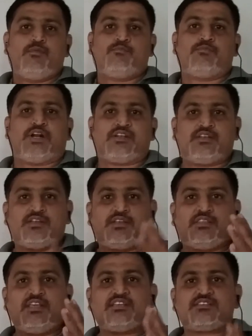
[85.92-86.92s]

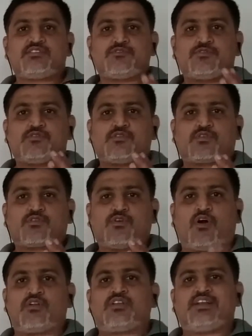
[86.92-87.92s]
But these
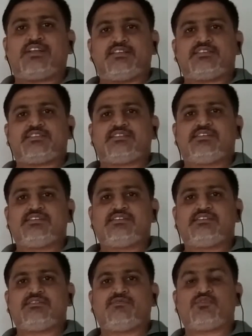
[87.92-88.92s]
quantities,
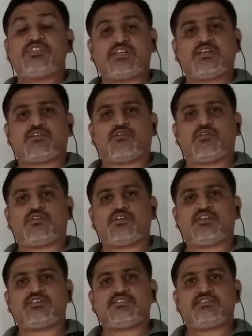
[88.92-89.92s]
physical
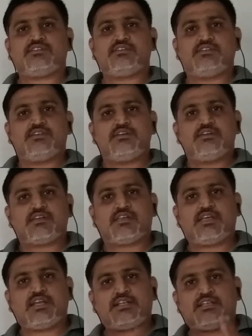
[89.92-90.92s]
quantities,
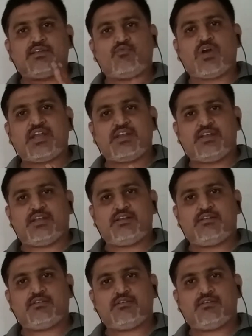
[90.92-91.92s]
get divided
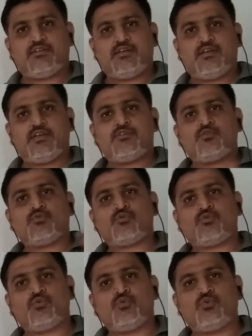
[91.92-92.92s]
into
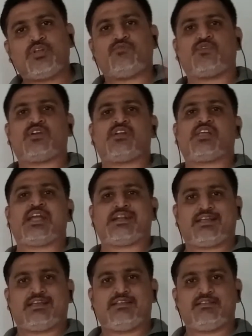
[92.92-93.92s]
two different
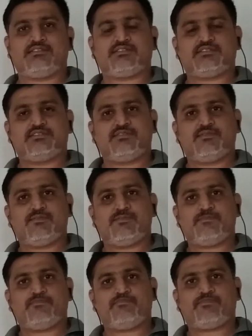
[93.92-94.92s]
categories
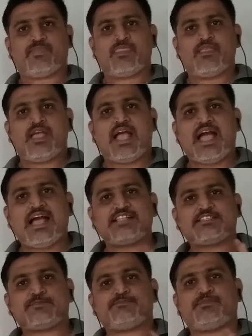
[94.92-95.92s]

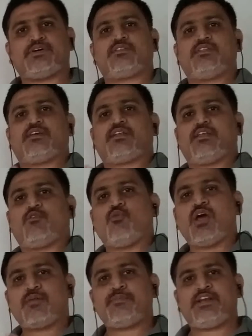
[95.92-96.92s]
as per their
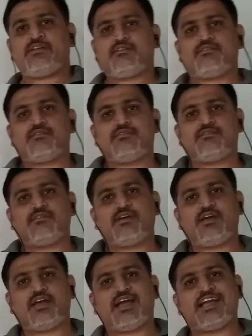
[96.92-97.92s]
requirement,
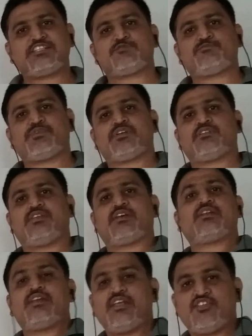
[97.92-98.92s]
as per their
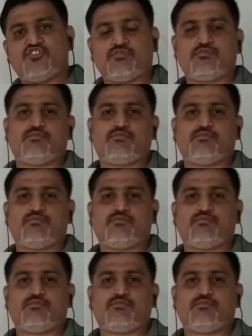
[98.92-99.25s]
nature.